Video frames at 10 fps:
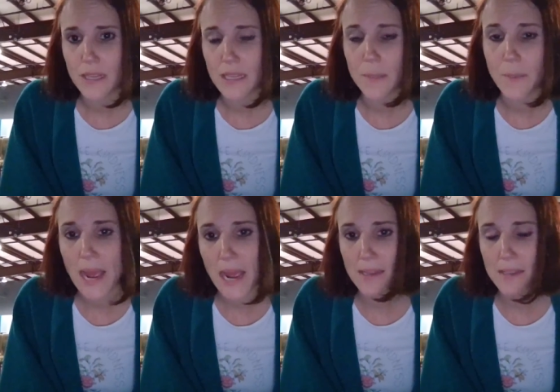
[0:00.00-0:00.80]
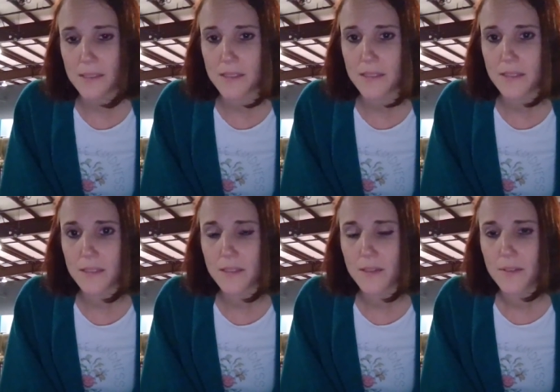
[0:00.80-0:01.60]
in the past.
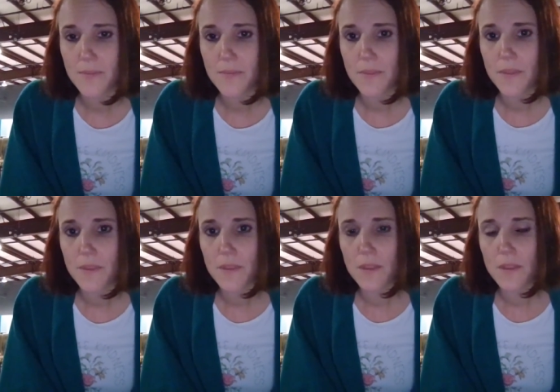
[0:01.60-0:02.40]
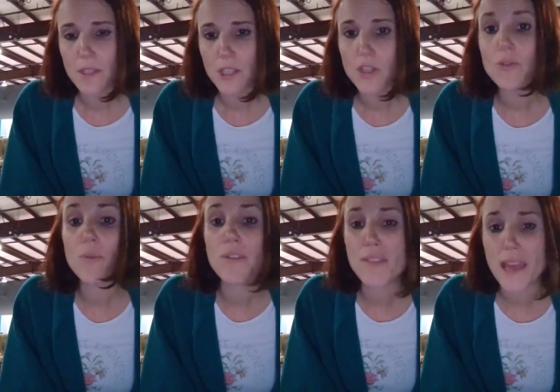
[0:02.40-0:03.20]
You
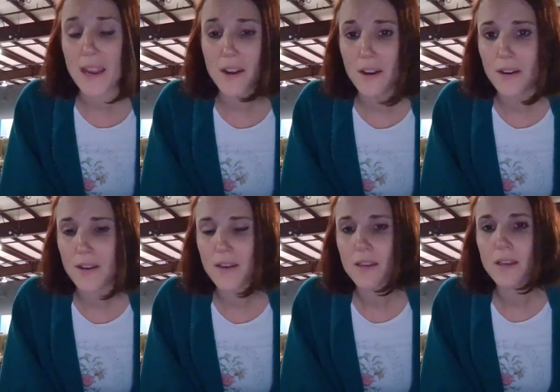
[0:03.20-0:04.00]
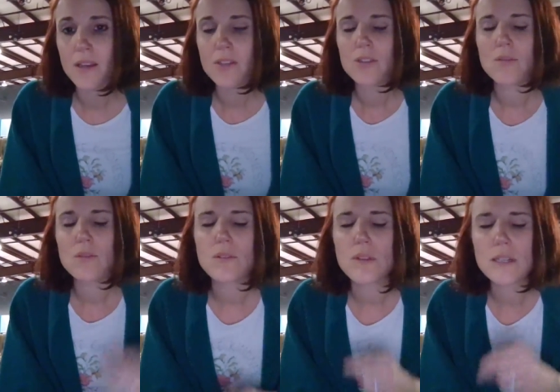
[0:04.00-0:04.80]
were there. So,
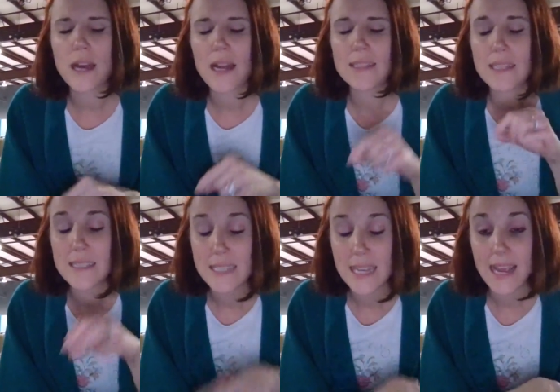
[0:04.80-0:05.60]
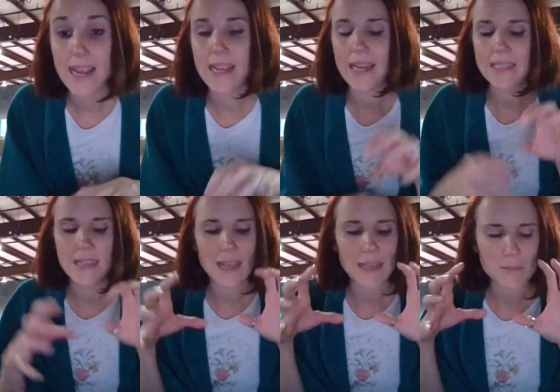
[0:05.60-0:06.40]
Lord God, today, as
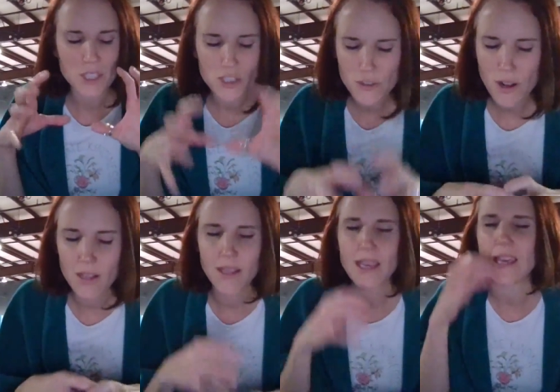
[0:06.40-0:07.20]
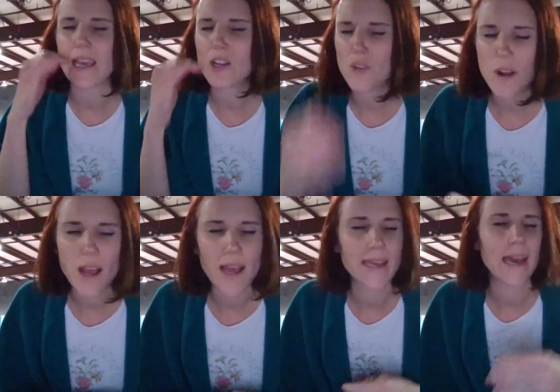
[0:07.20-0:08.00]
I am struggling and
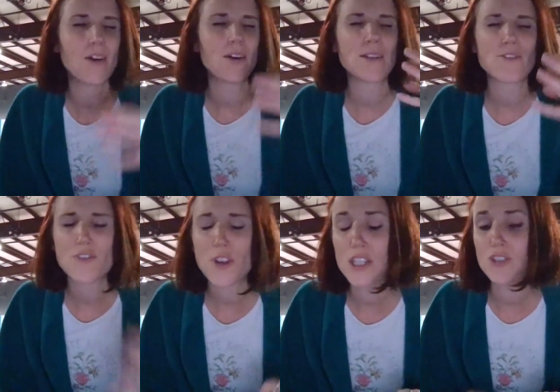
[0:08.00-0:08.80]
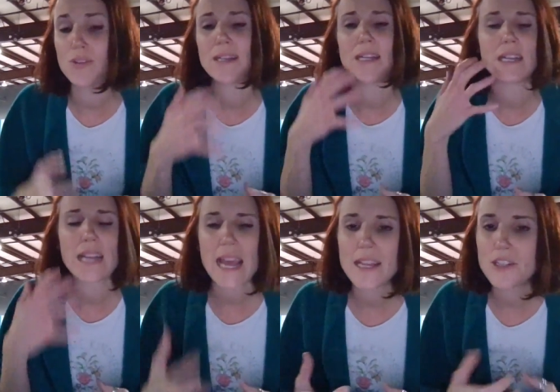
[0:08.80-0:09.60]
crying out and frustrated
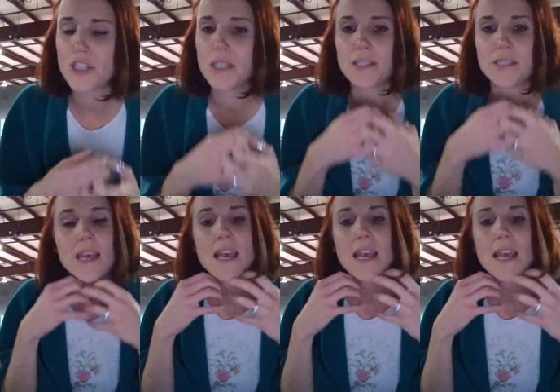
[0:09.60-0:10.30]
and anxious